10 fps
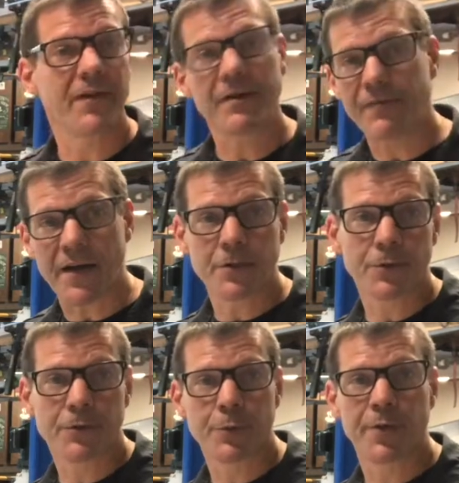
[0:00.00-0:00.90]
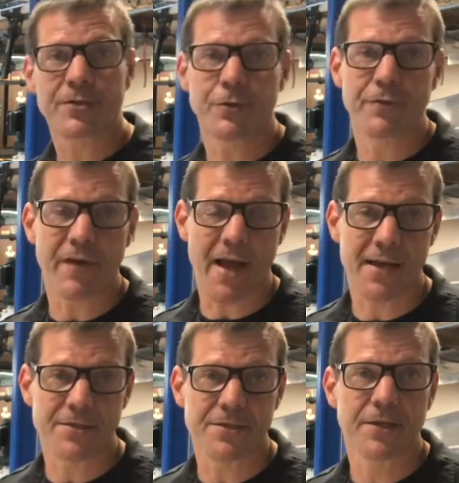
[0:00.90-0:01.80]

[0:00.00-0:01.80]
And if I go through it too fast,